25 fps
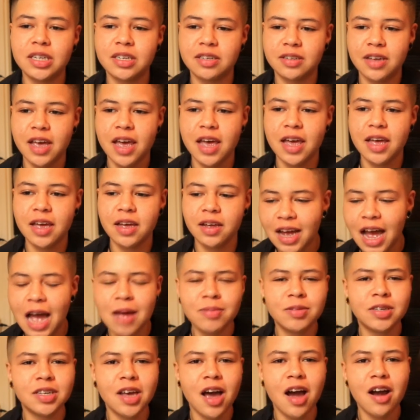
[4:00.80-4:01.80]
to say.
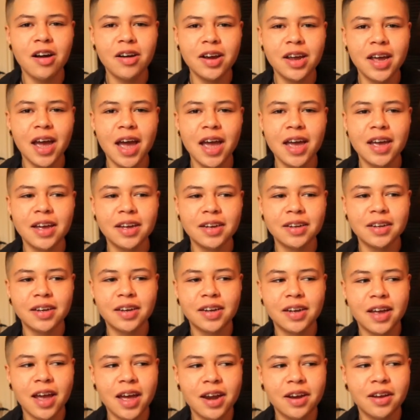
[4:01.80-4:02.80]
I'm sorry I
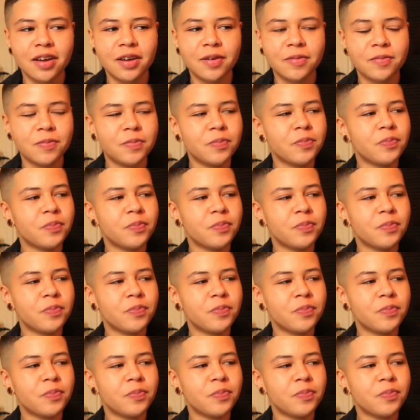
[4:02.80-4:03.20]
kind of